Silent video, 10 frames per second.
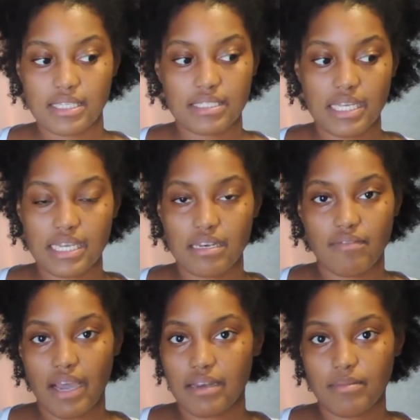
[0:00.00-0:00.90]
say, taking
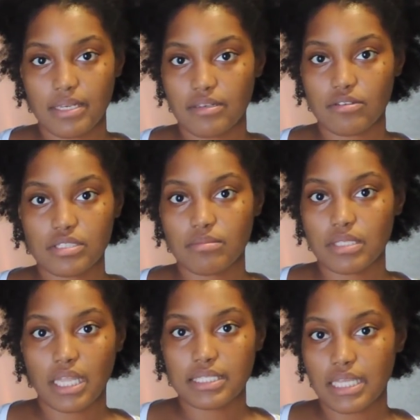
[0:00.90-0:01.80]
a vitamin or
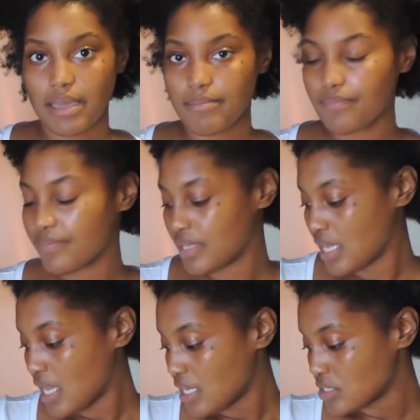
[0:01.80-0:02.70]
something like that.
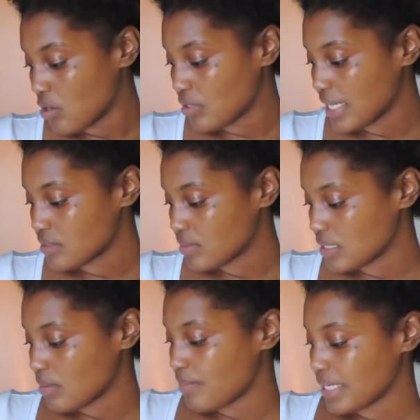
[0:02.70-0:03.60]
So that's
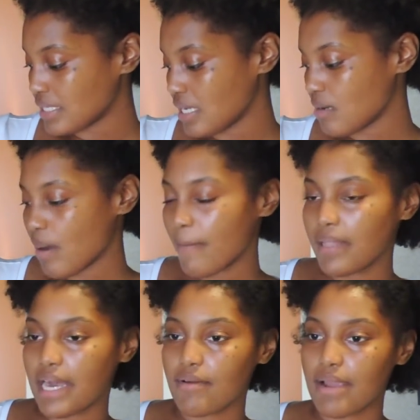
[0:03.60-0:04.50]
really the big thing
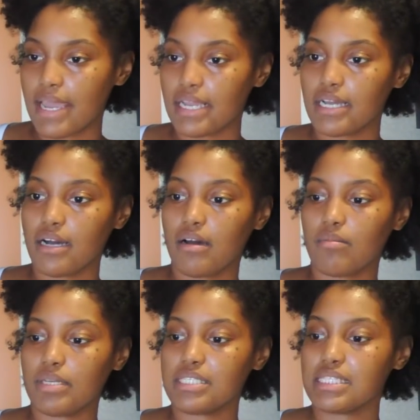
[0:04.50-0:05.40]
about Bladderwrack.
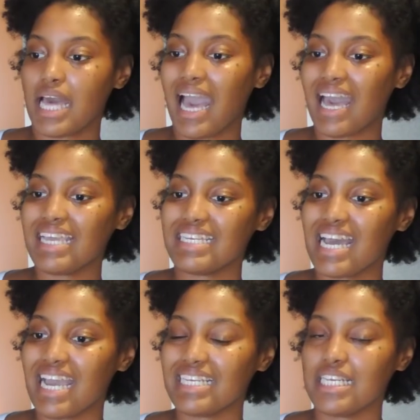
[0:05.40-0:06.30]
It's the
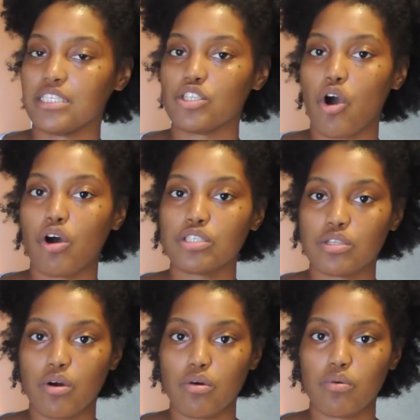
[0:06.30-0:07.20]
iodine, and it's
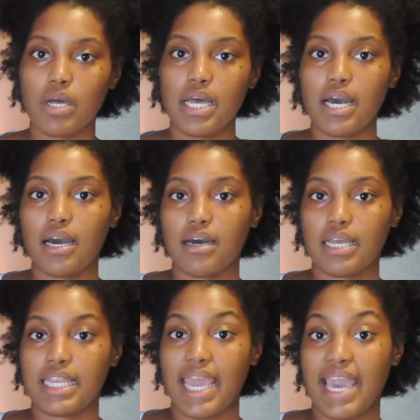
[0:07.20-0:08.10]
also
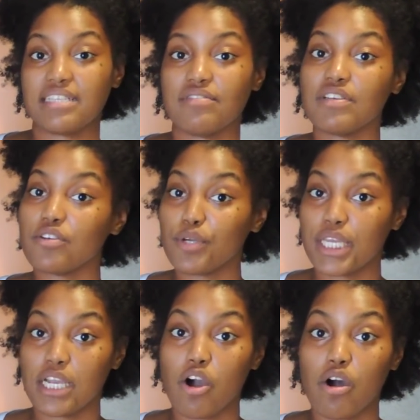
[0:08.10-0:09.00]
an active
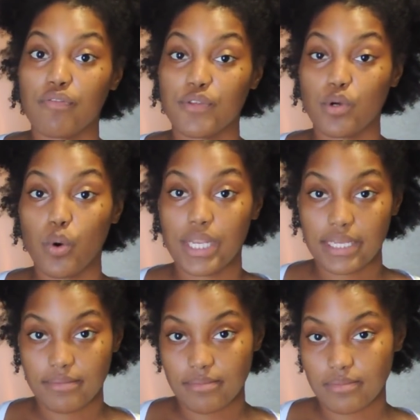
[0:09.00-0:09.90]
ingredient called
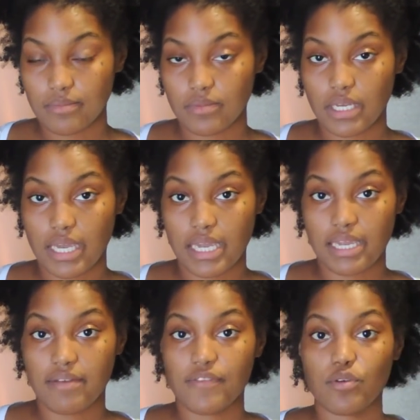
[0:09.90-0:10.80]
fucoidan.
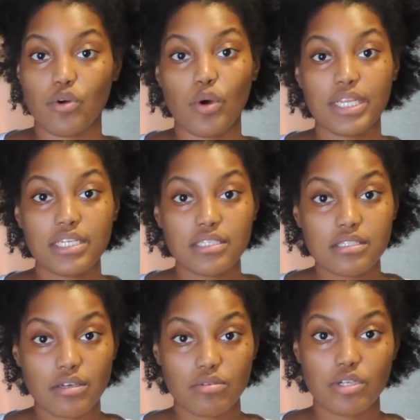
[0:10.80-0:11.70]
Okay, and fucoidan
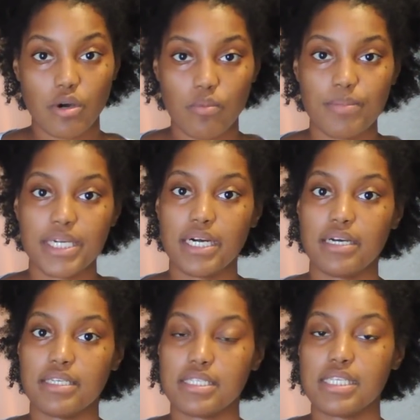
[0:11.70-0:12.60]
is so dope
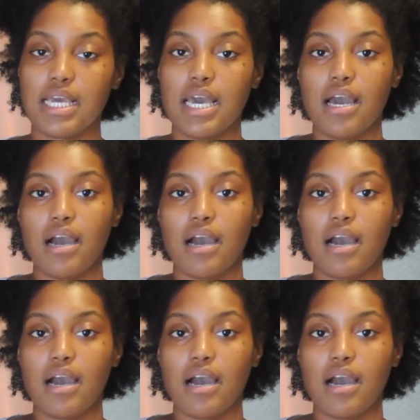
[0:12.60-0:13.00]
because